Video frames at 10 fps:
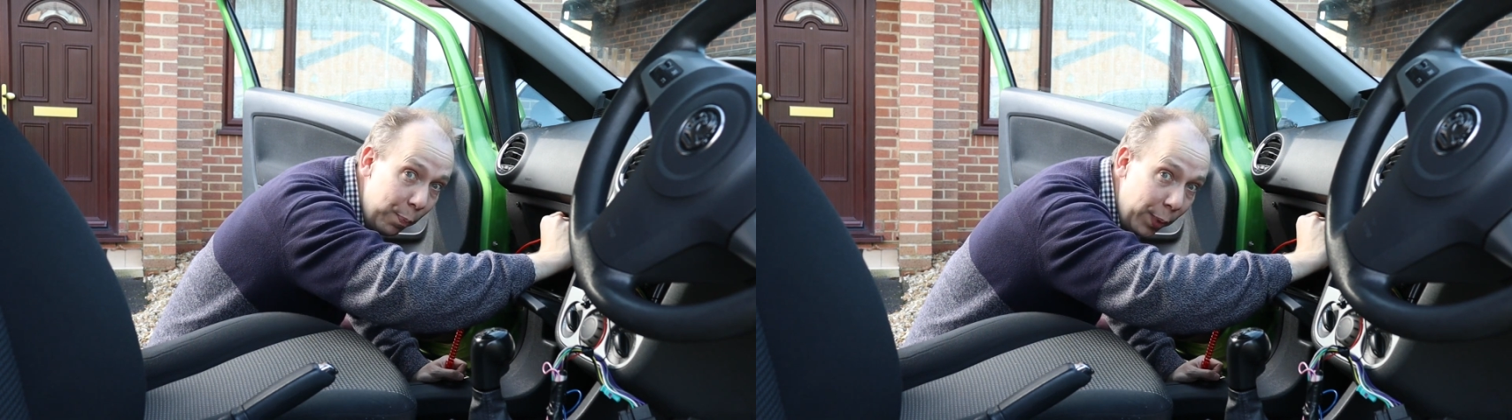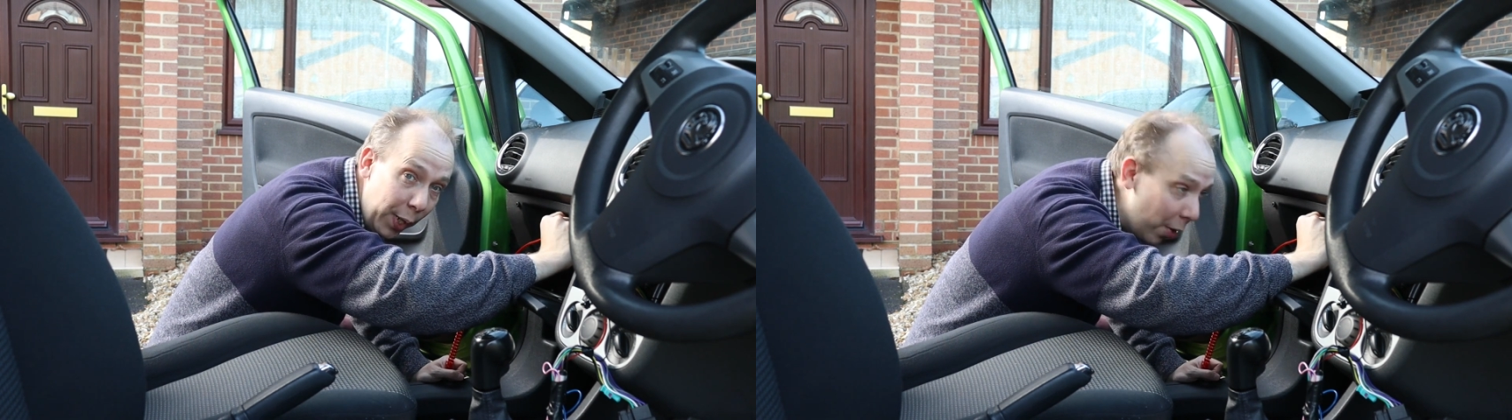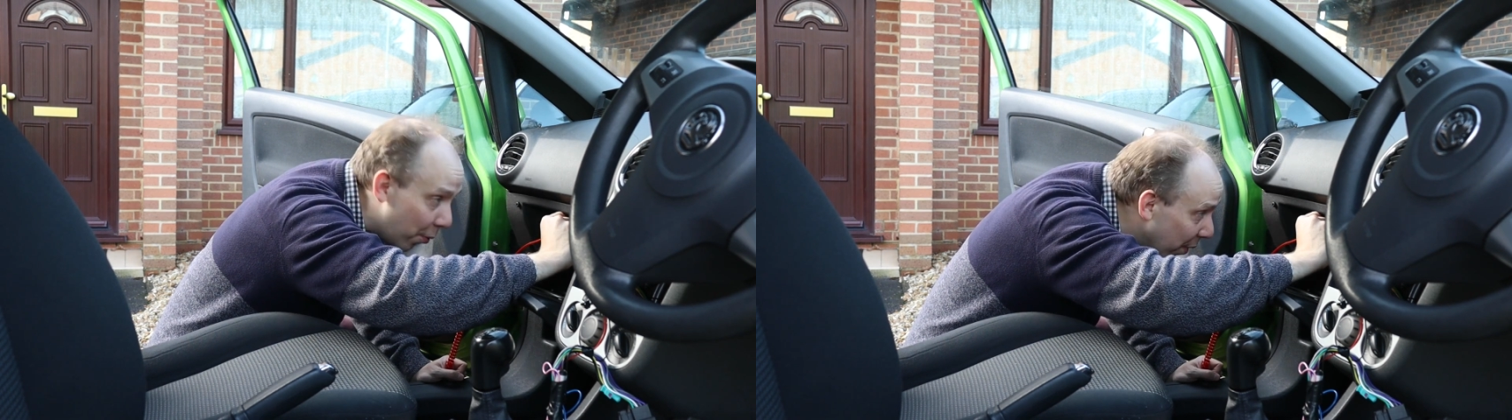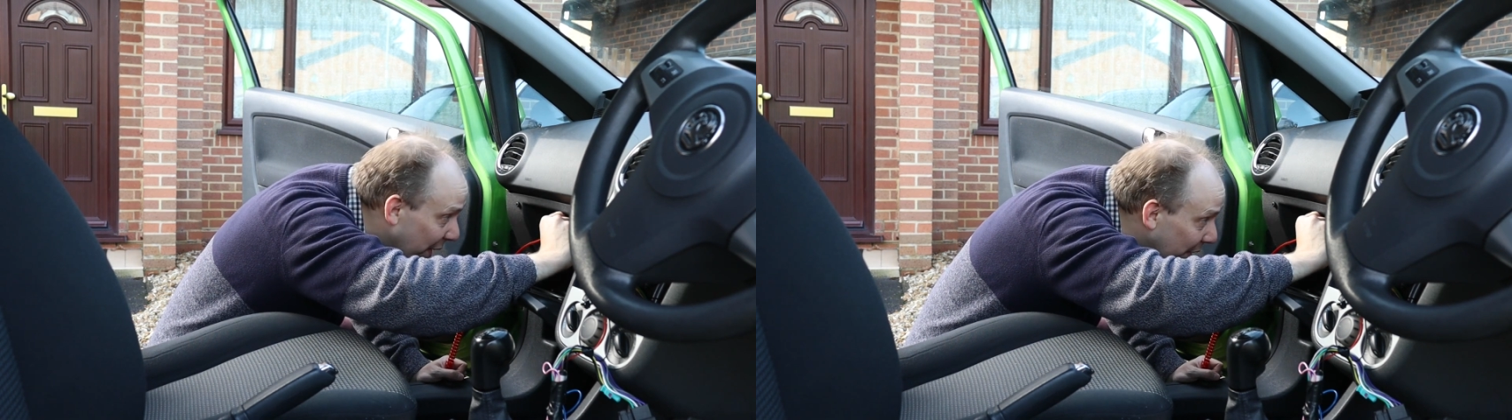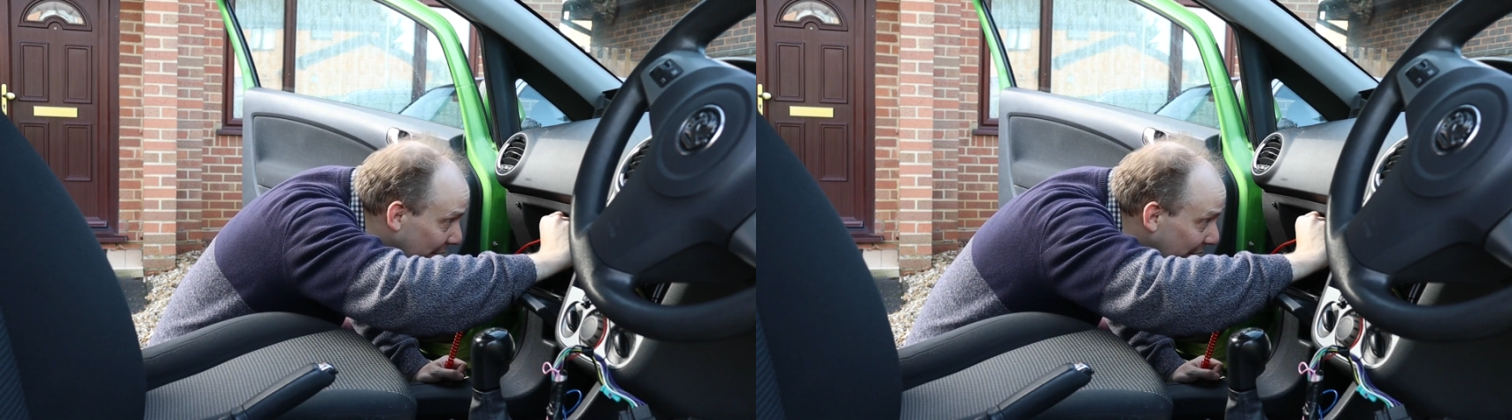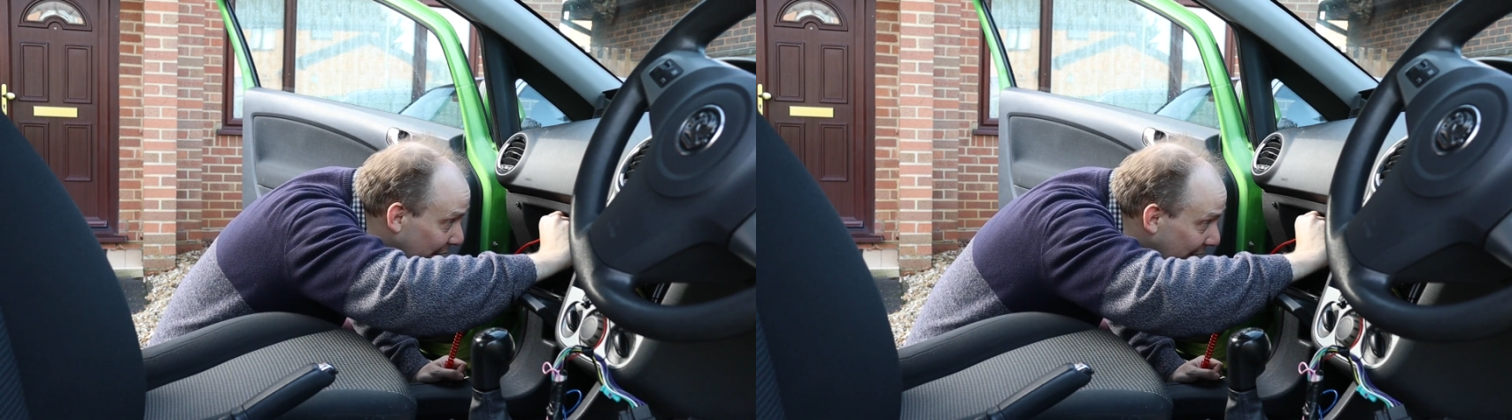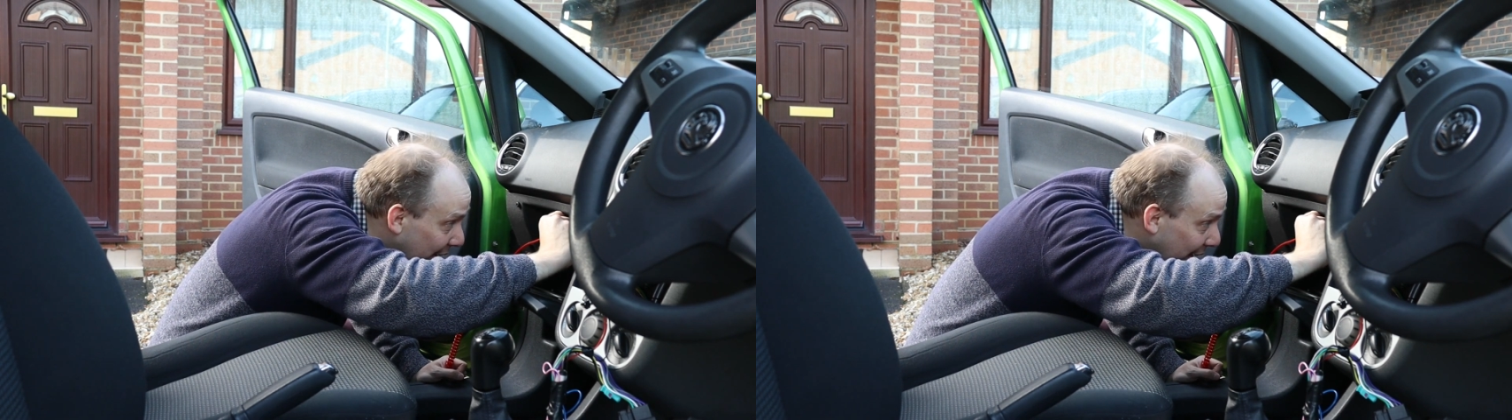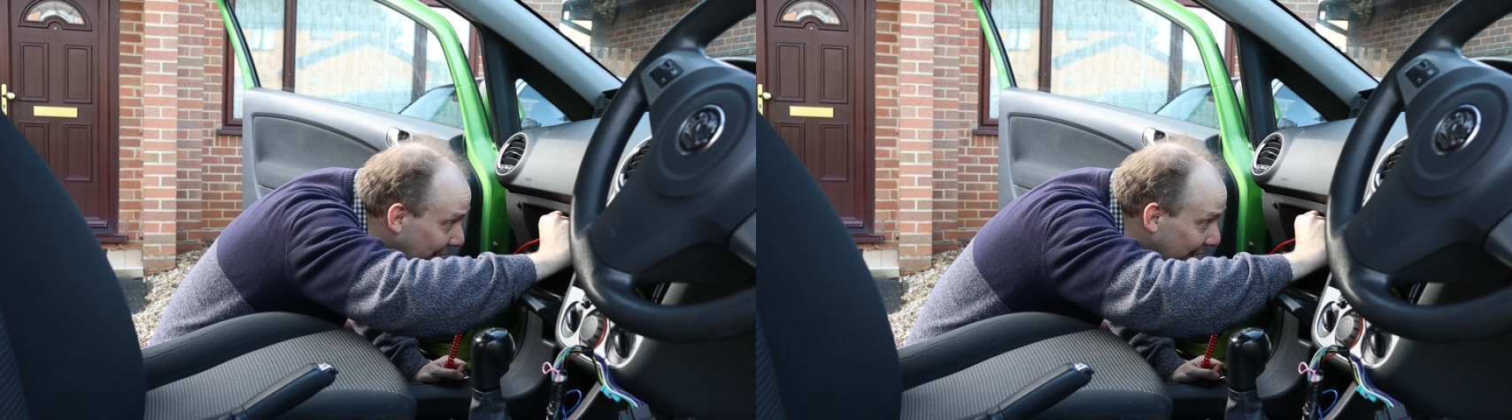blown.
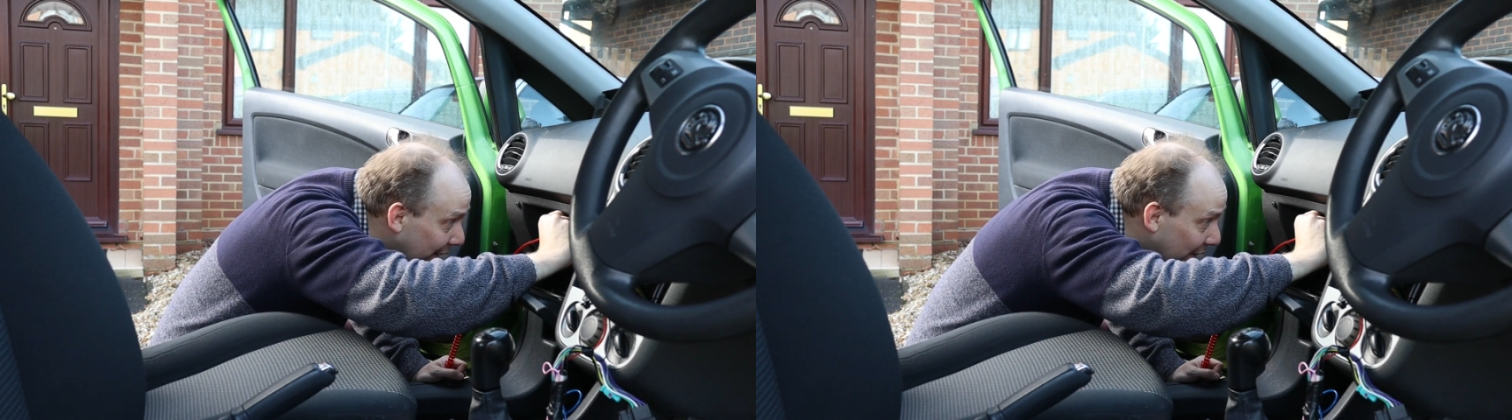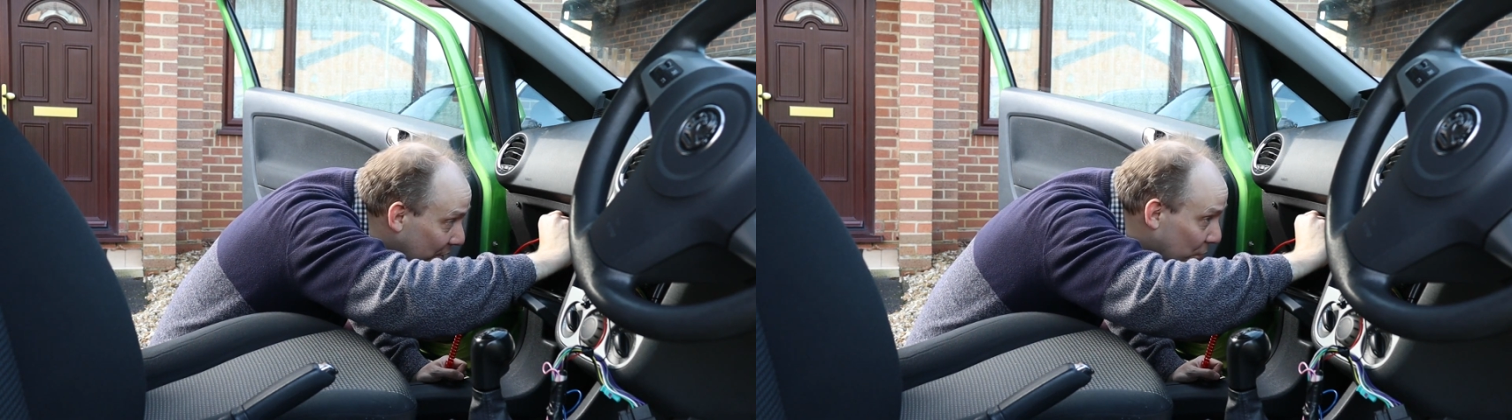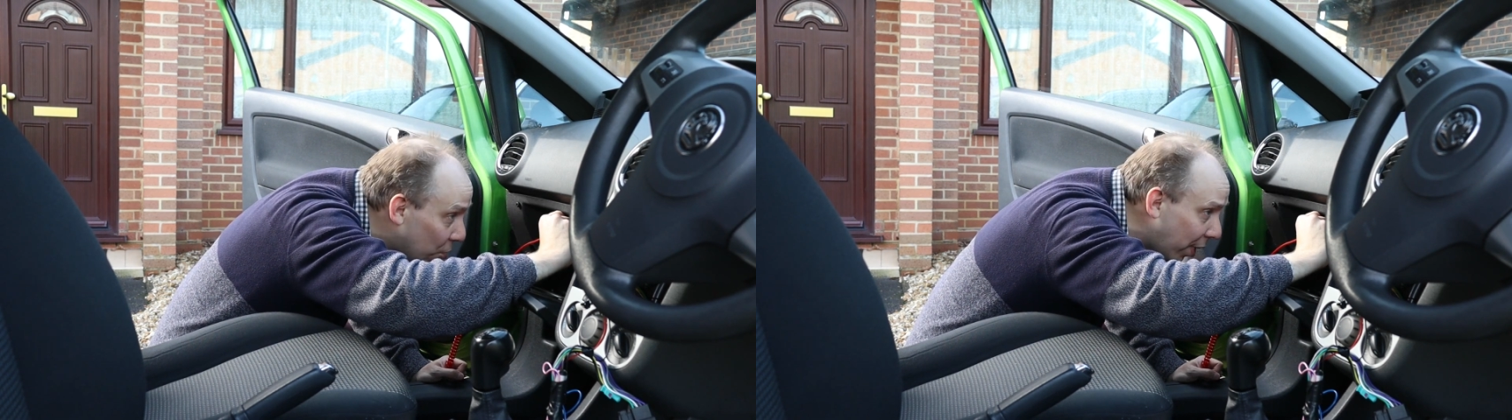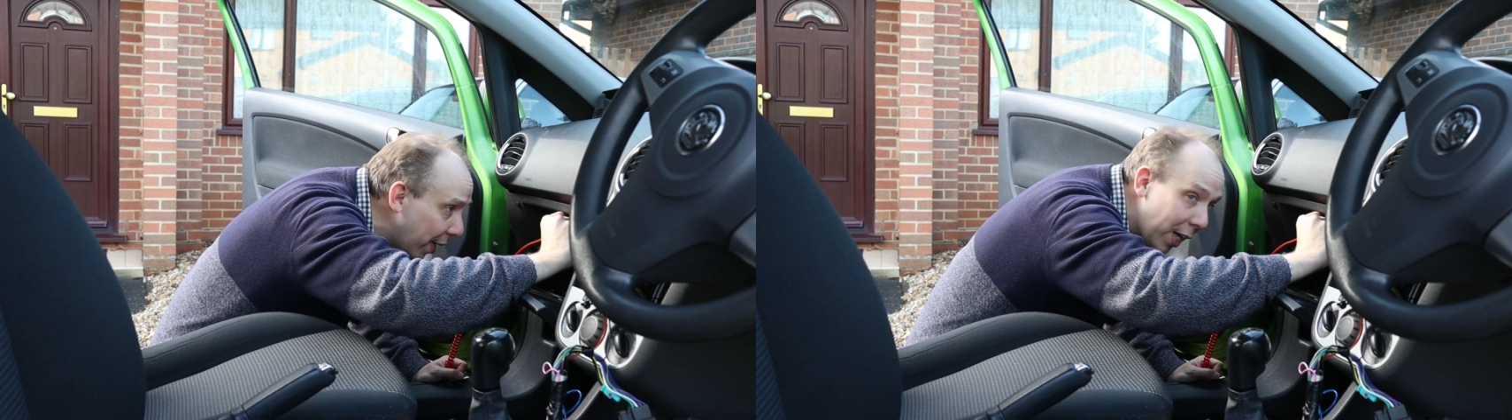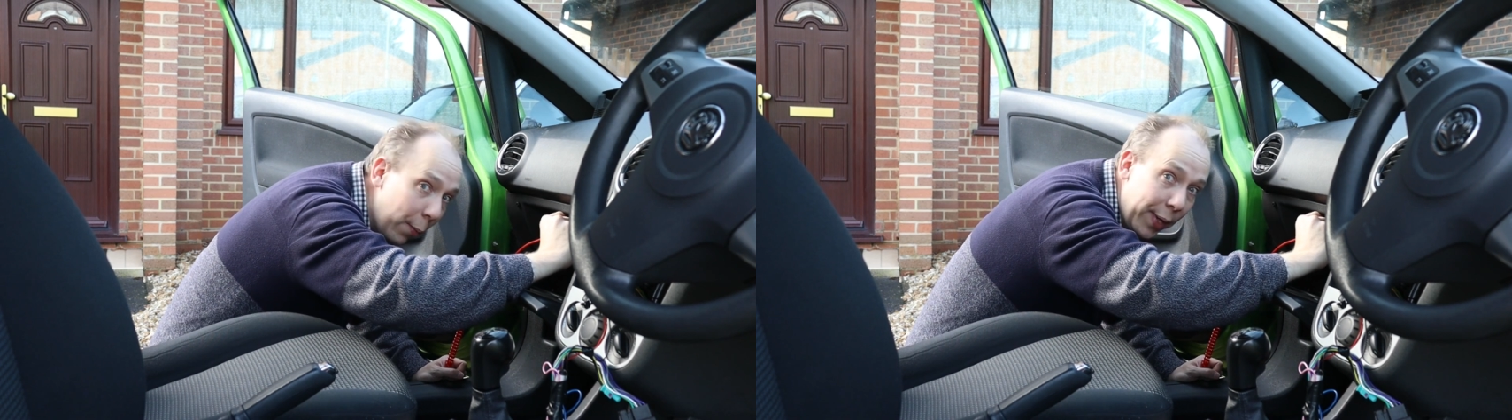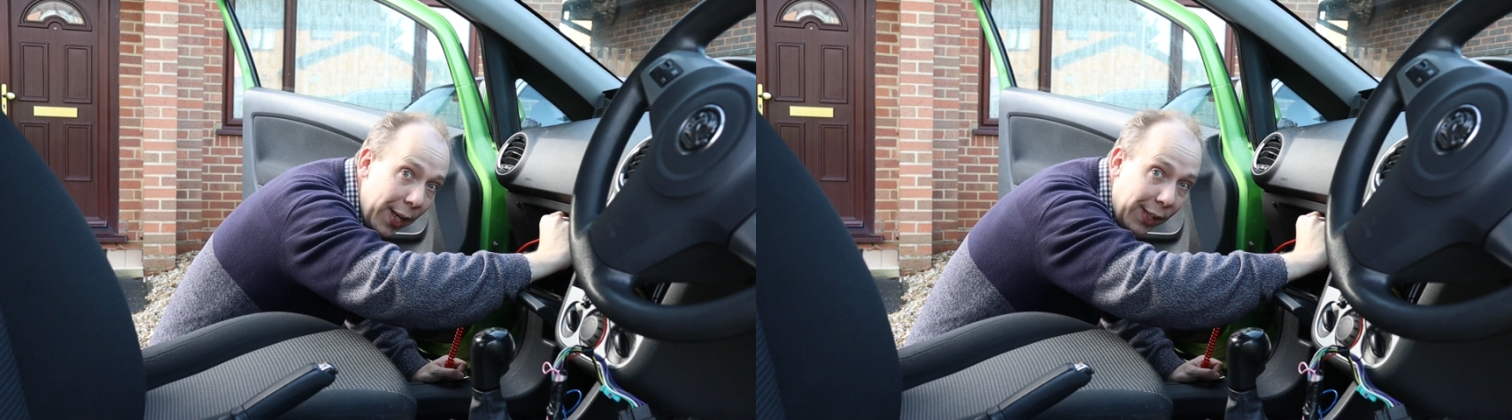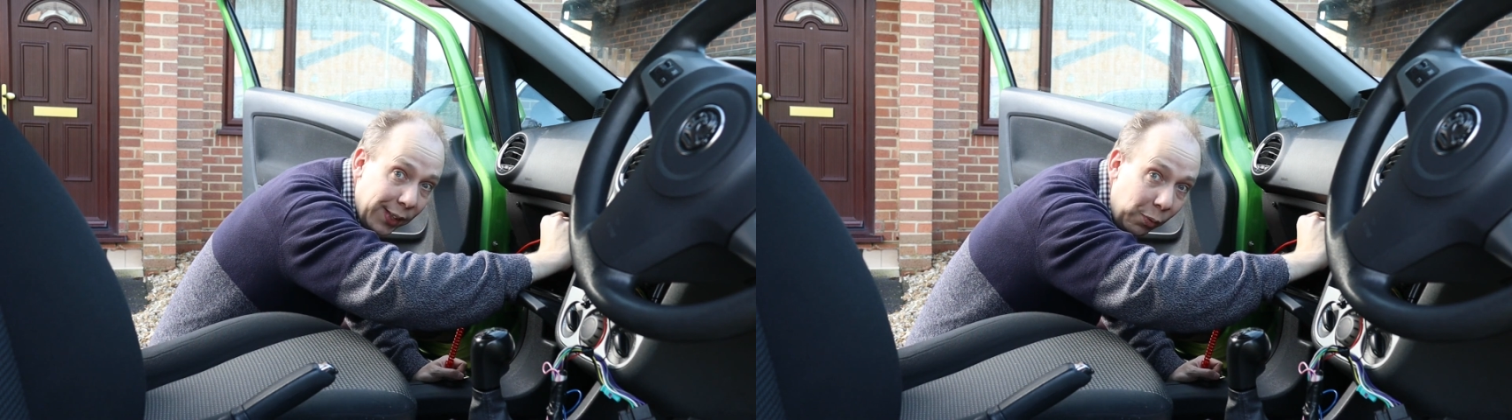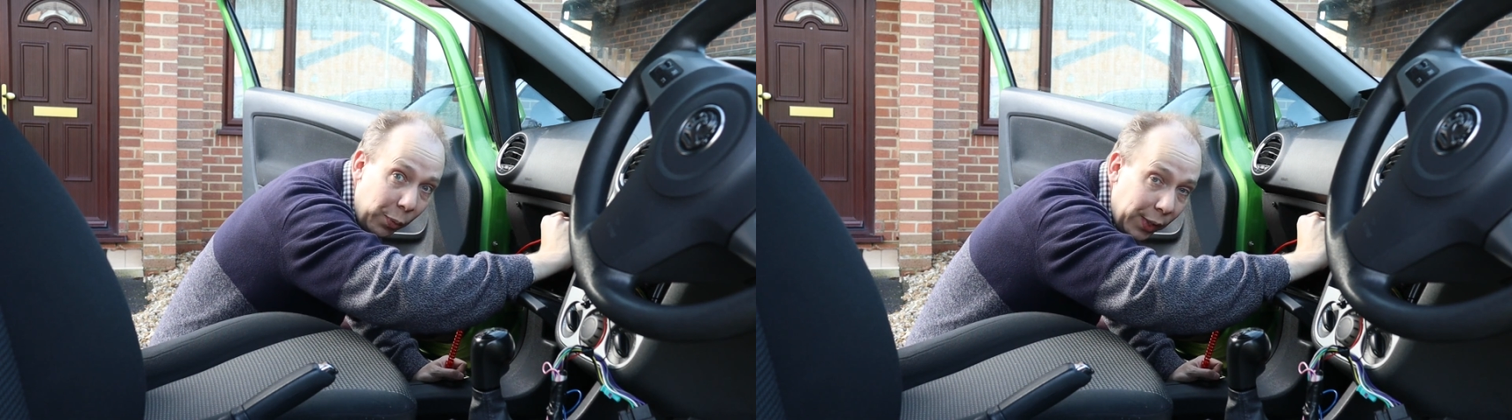All right, now we're getting
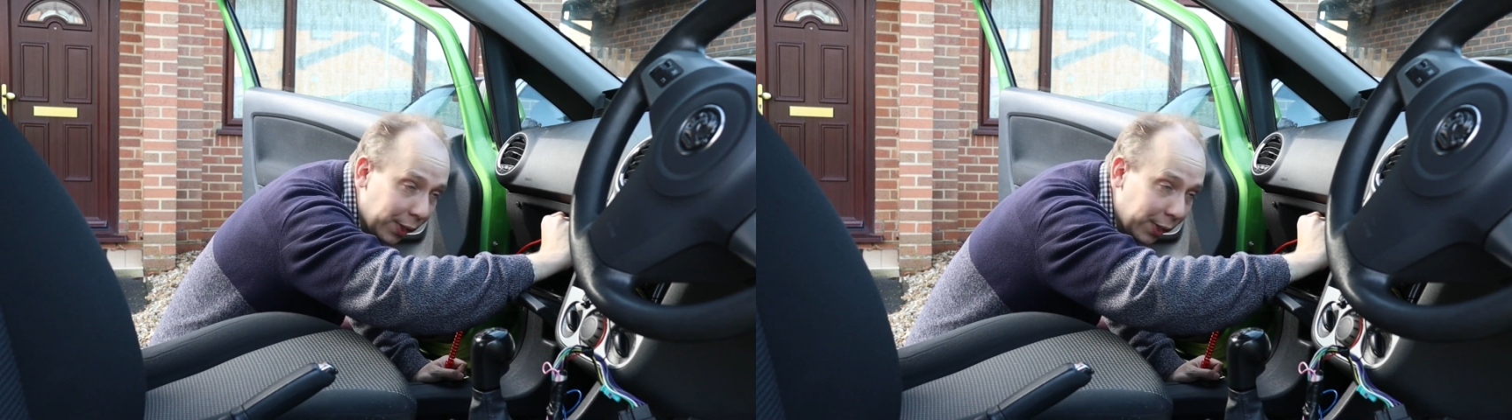somewhere.